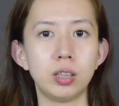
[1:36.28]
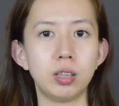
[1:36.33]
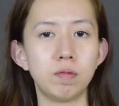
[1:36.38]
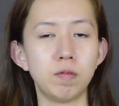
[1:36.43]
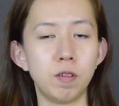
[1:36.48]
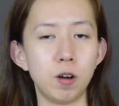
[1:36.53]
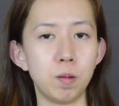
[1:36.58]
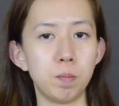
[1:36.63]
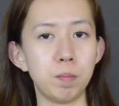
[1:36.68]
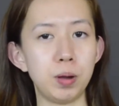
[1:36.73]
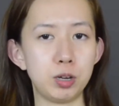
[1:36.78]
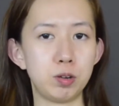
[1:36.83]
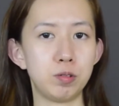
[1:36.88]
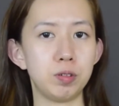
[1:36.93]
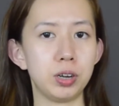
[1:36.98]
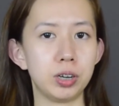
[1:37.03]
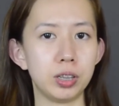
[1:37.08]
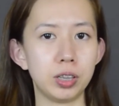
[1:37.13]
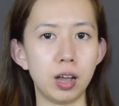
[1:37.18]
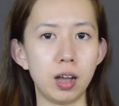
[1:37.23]
from
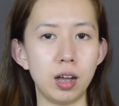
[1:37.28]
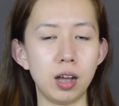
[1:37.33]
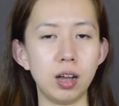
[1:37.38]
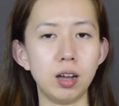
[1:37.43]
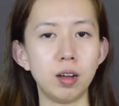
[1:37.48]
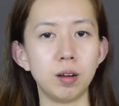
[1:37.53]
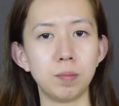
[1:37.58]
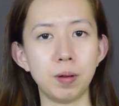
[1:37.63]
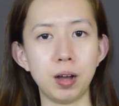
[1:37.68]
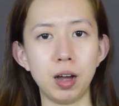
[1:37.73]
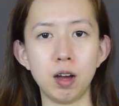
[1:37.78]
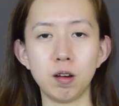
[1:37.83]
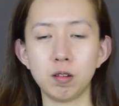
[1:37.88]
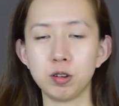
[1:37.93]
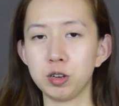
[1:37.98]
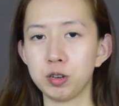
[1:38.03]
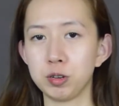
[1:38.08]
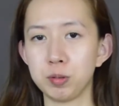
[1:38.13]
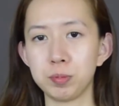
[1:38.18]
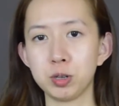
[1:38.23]
Patrick Ta about how
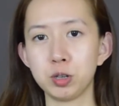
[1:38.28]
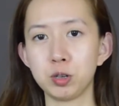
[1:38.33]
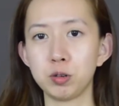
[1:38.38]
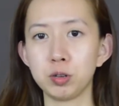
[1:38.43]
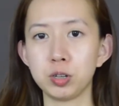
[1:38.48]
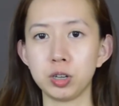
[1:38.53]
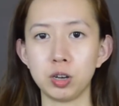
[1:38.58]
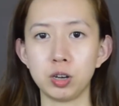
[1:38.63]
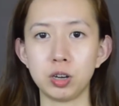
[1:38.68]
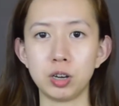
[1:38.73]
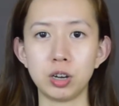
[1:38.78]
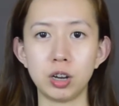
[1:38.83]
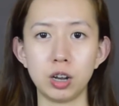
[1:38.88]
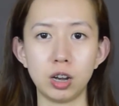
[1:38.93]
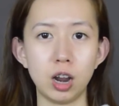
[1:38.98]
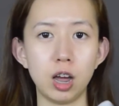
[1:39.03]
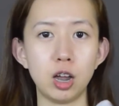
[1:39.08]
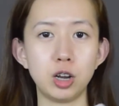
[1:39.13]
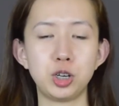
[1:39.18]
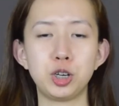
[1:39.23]
you're supposed to use a
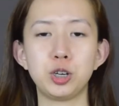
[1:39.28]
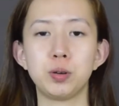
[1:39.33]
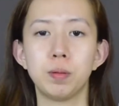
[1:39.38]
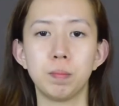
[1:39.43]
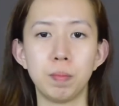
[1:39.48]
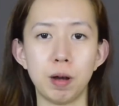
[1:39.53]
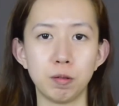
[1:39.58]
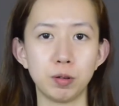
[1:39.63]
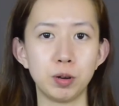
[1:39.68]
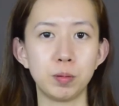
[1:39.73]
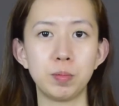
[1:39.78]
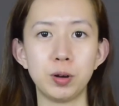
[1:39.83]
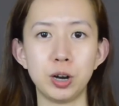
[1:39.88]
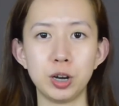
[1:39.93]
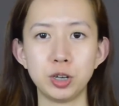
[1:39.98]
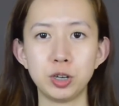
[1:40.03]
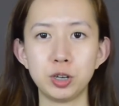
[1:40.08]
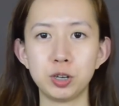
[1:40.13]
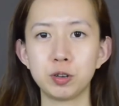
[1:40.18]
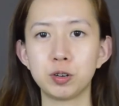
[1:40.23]
large powder
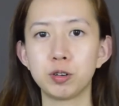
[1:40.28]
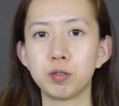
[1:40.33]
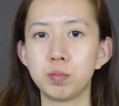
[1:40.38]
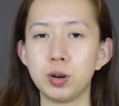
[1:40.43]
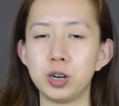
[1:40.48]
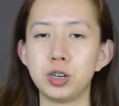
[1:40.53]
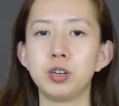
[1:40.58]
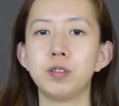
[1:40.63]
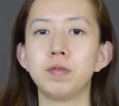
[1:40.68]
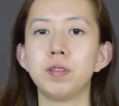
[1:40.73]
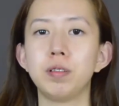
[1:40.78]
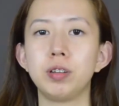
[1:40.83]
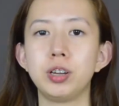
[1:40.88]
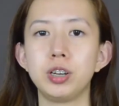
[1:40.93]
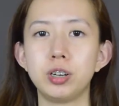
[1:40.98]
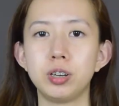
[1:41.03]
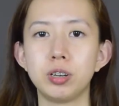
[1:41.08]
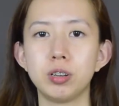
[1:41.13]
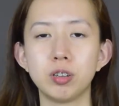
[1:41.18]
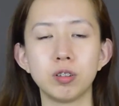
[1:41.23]
brush to brush in your
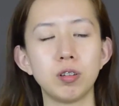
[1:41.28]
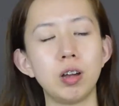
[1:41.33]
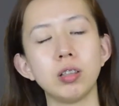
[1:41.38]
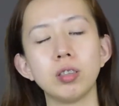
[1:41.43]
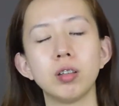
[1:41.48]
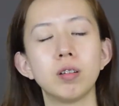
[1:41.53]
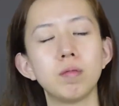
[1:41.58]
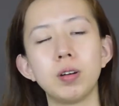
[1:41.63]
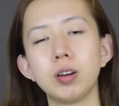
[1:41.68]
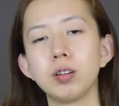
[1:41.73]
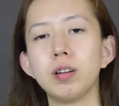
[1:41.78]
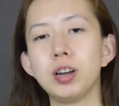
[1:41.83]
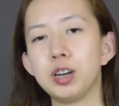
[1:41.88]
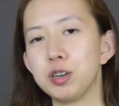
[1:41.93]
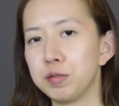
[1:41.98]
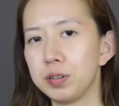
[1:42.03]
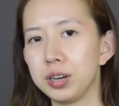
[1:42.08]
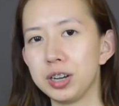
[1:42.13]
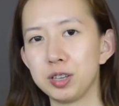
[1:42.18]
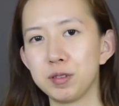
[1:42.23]
foundation, so I thought why not I
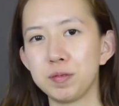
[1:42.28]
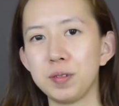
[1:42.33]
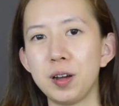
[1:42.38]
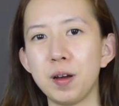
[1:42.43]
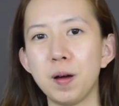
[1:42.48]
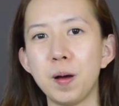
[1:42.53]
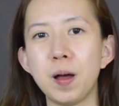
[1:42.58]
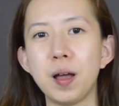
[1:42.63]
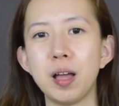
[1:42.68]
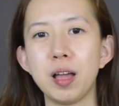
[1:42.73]
do it as well.